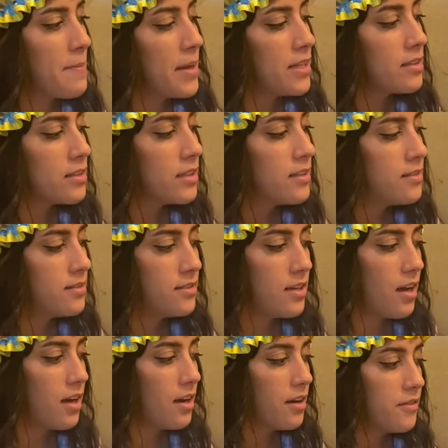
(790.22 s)
made a list
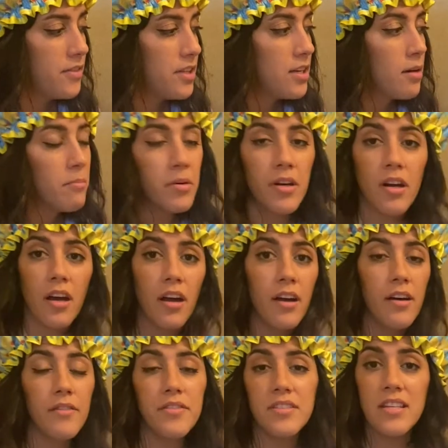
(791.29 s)
of the number
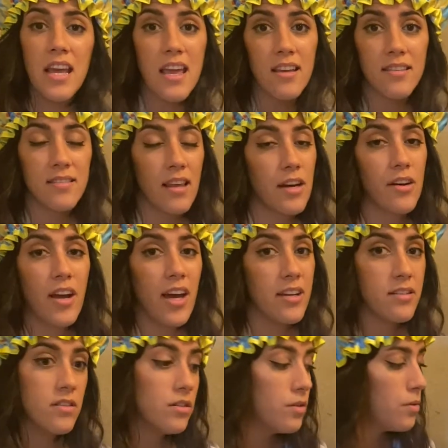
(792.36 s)
of snakes that are at a
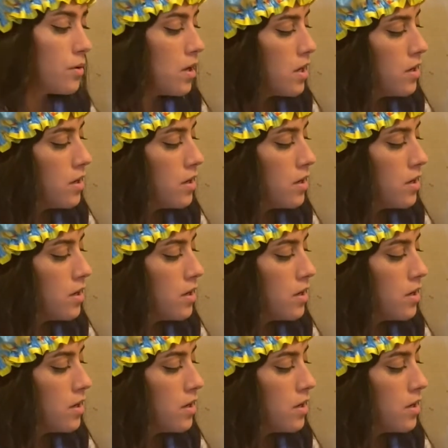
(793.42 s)
zoo.